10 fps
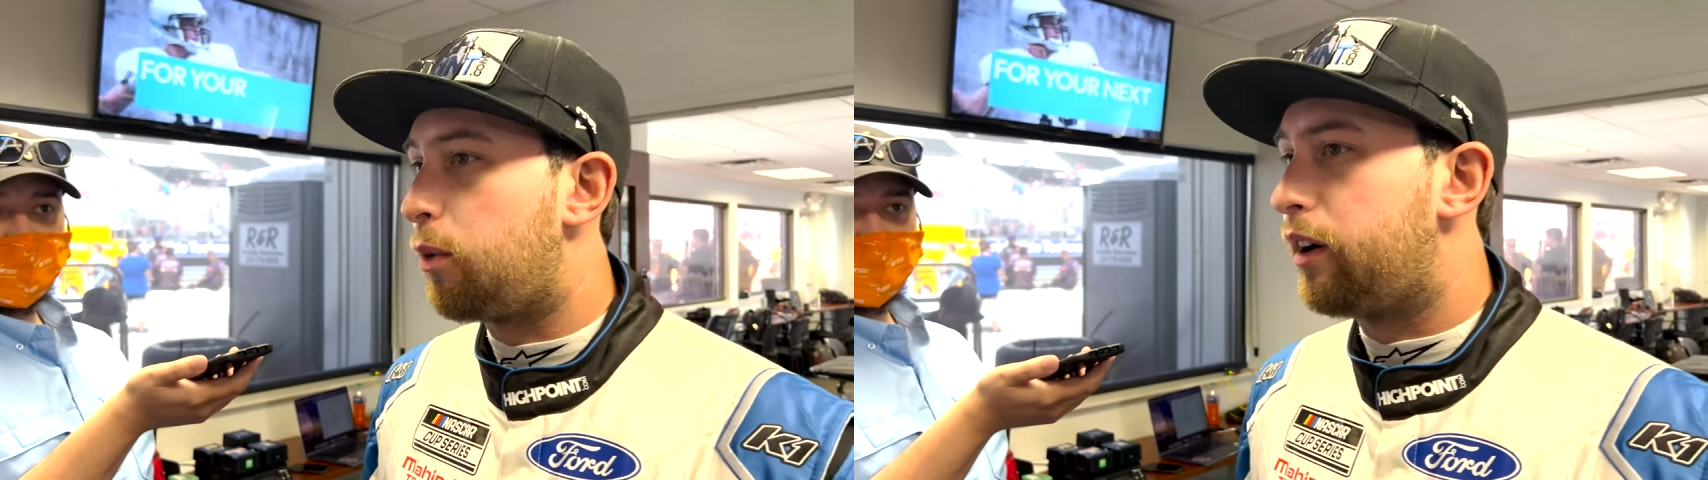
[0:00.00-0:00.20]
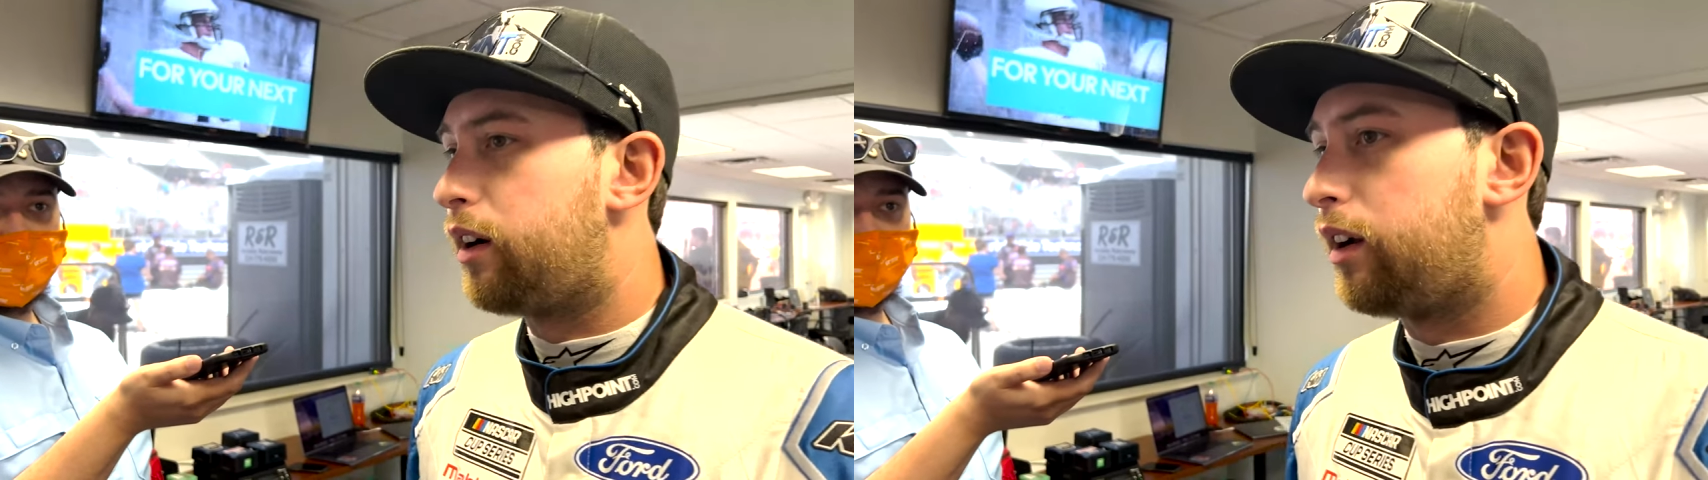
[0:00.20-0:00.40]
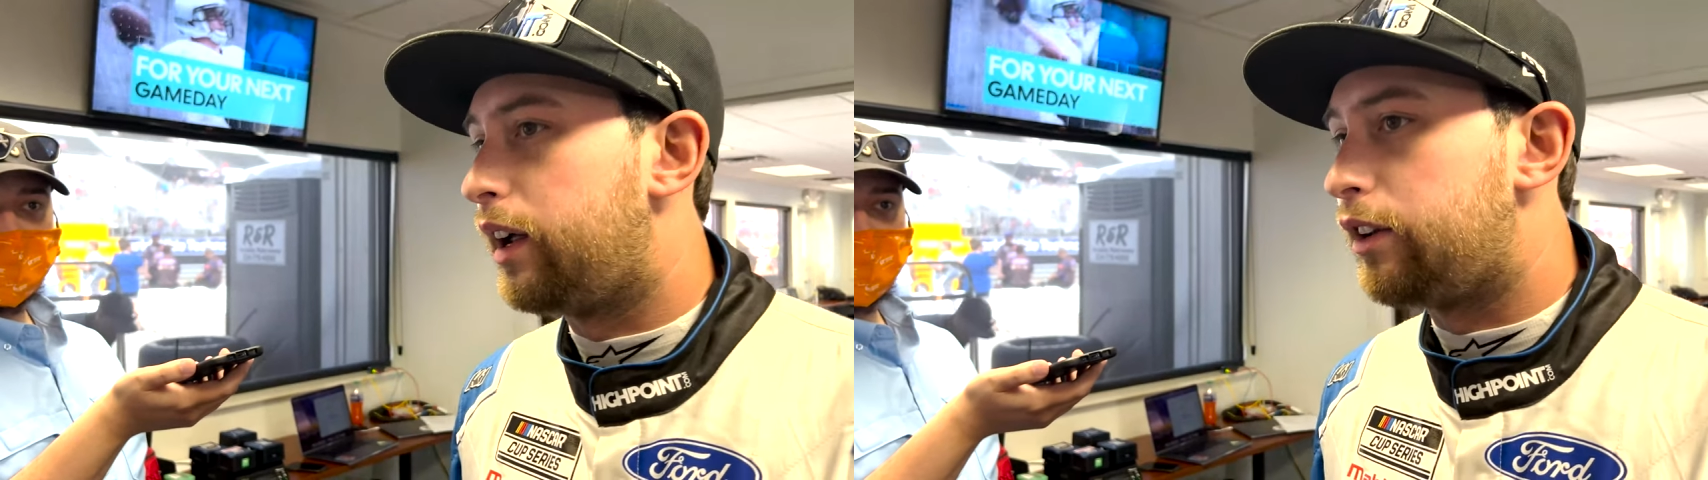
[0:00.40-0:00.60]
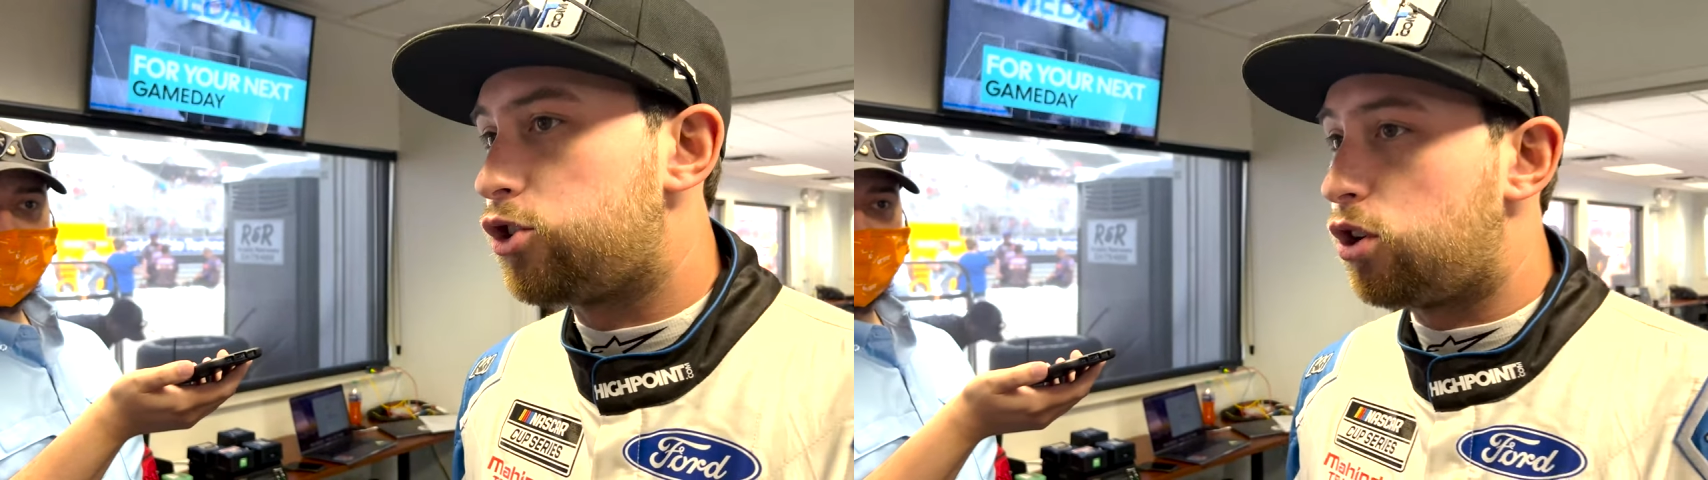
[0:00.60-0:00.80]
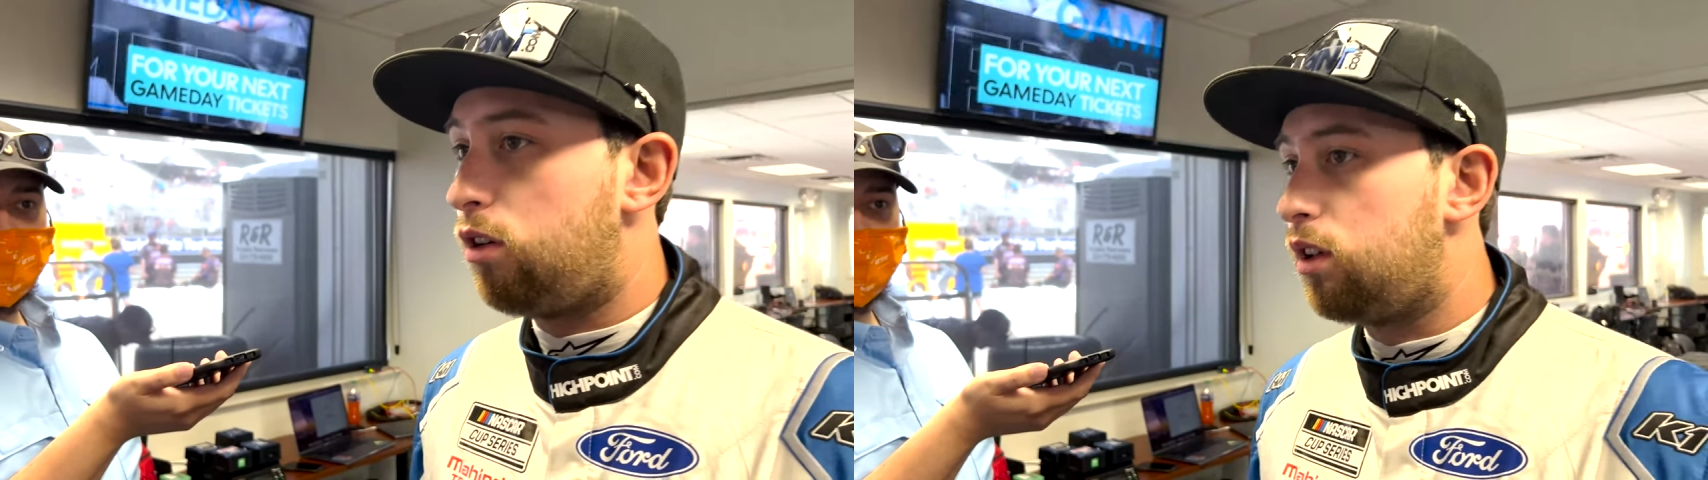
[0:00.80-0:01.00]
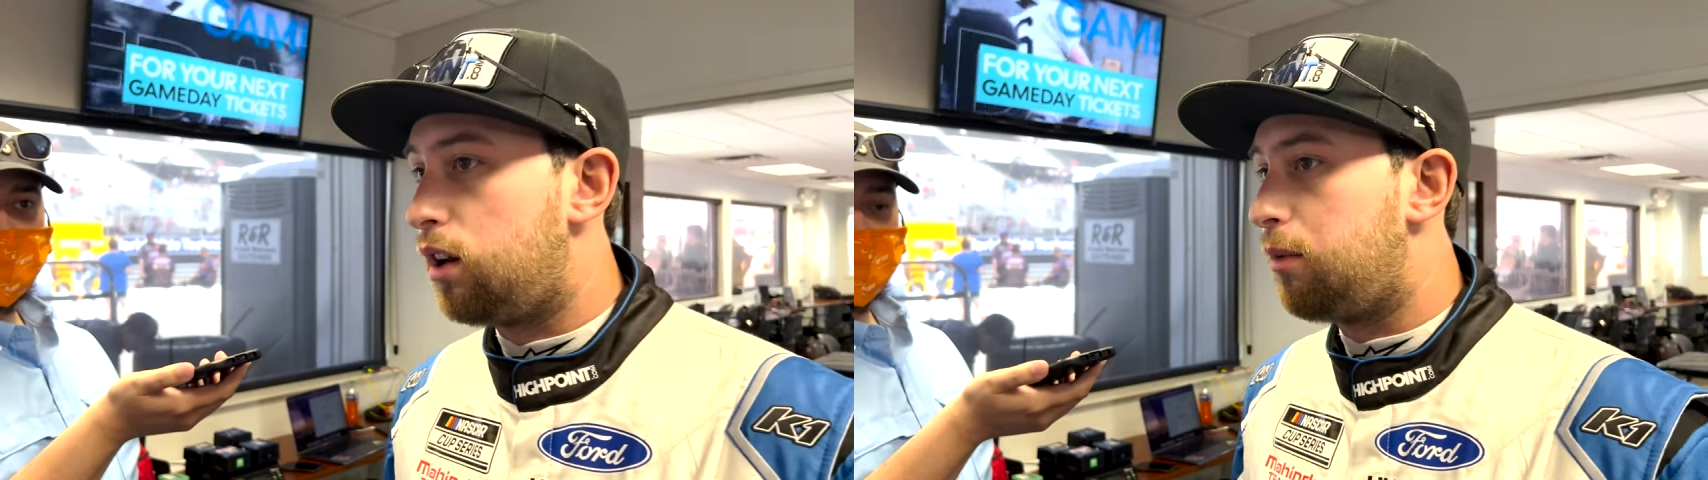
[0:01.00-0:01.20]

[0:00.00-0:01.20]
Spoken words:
where at Charlotte,